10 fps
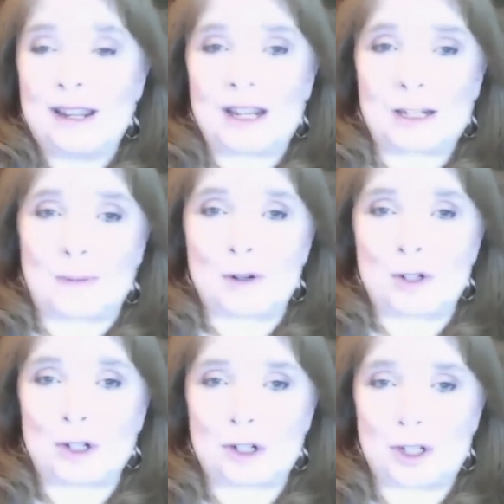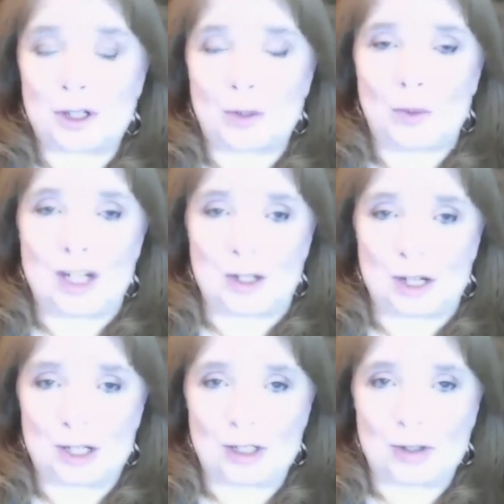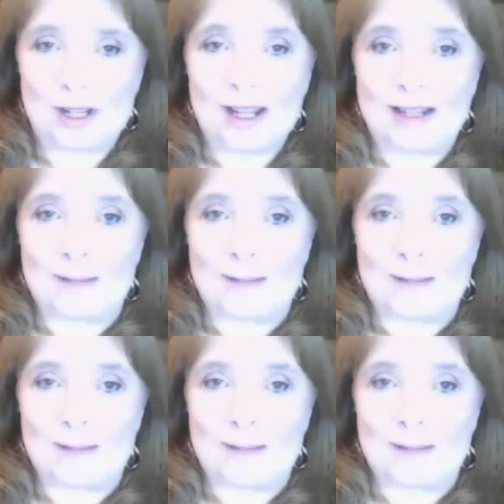exposure to what you can do.